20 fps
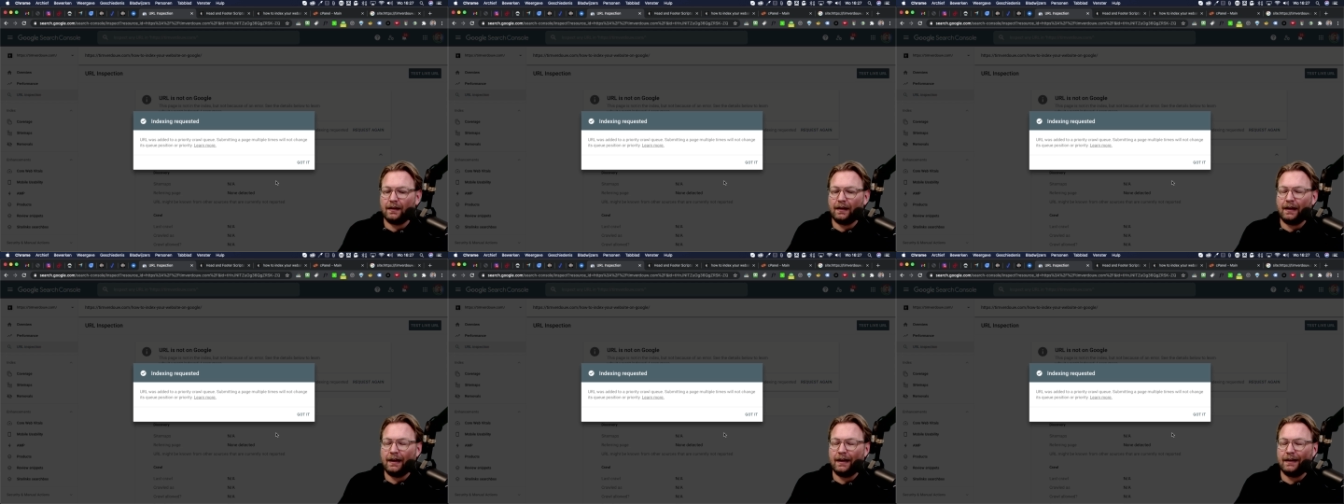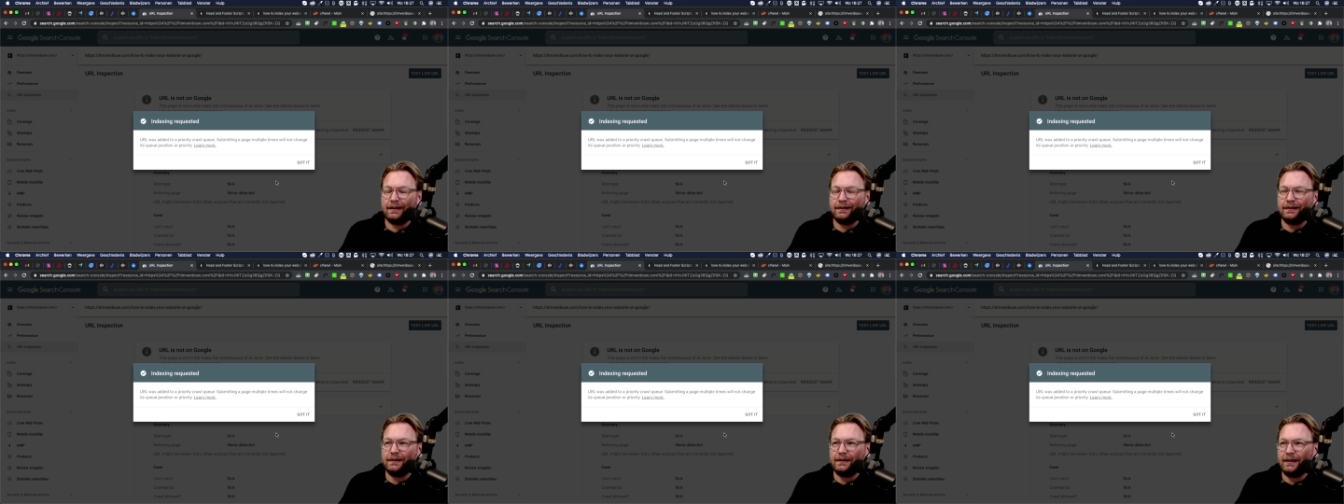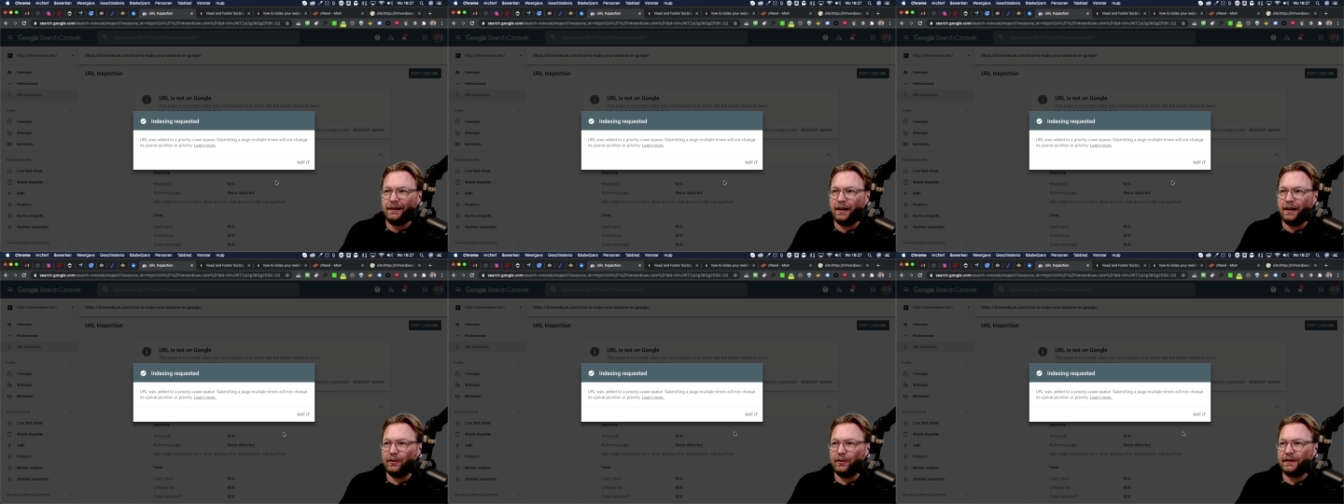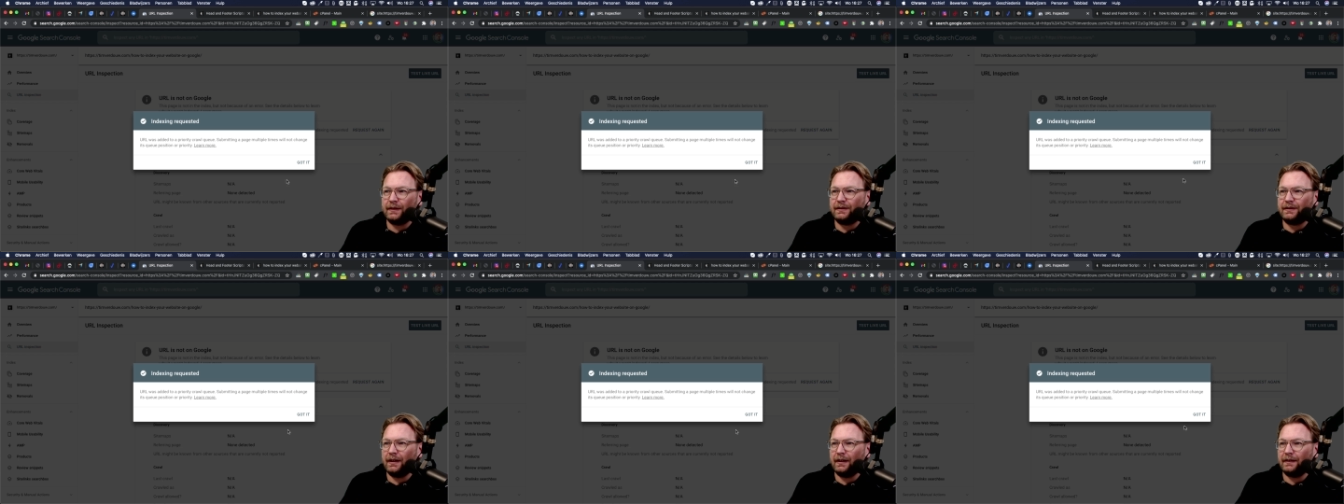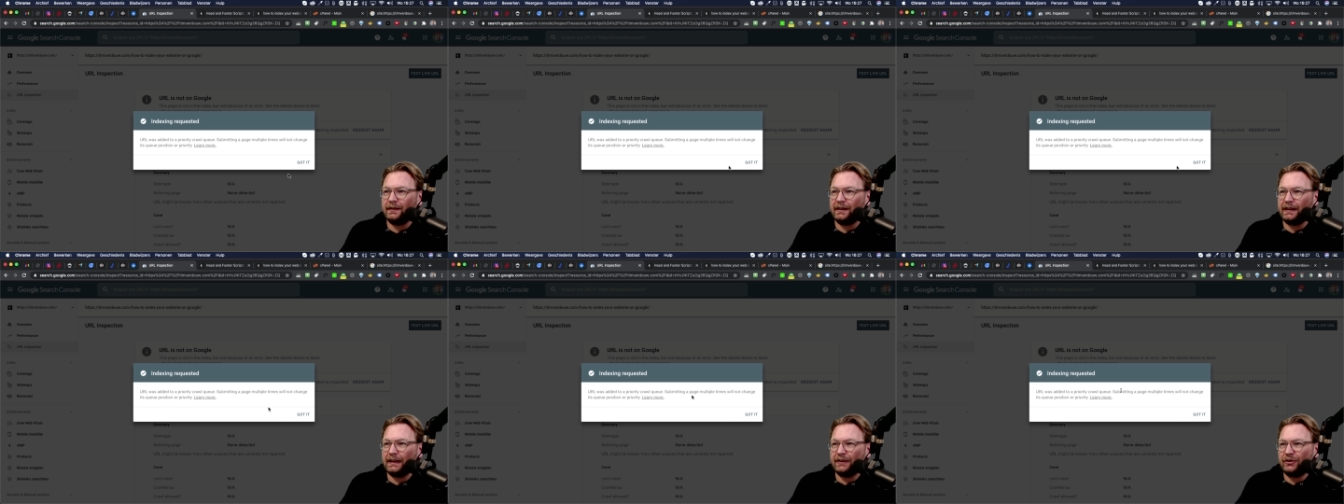And now it's done.
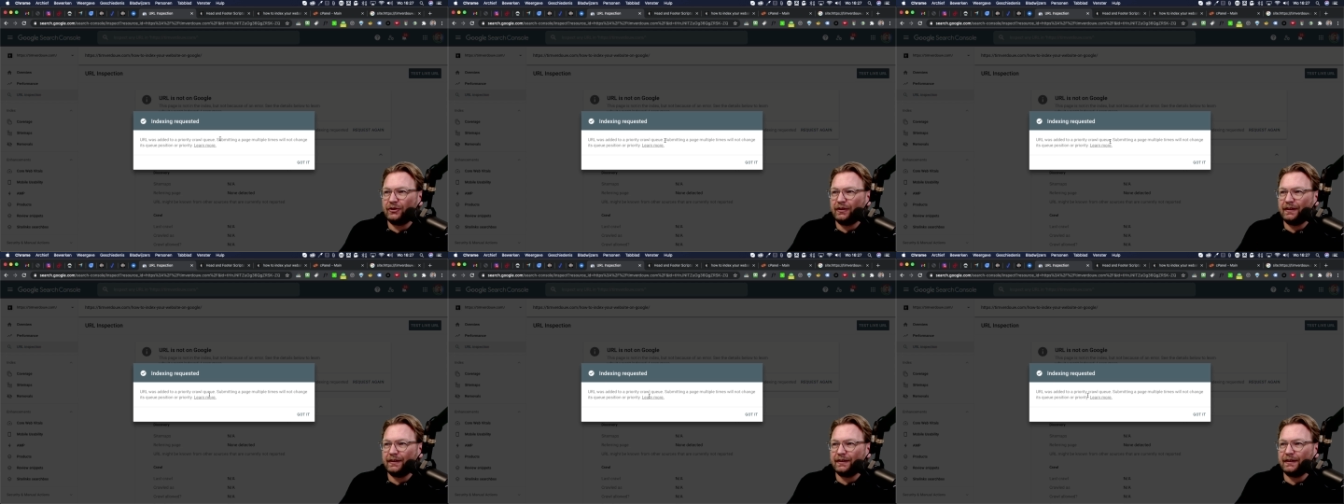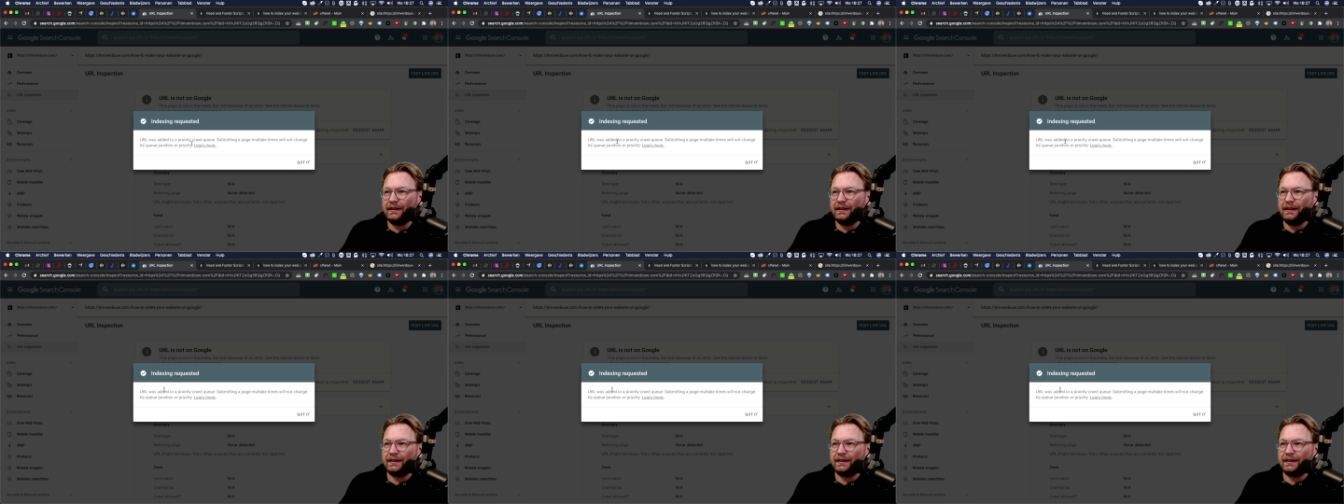And as you can see,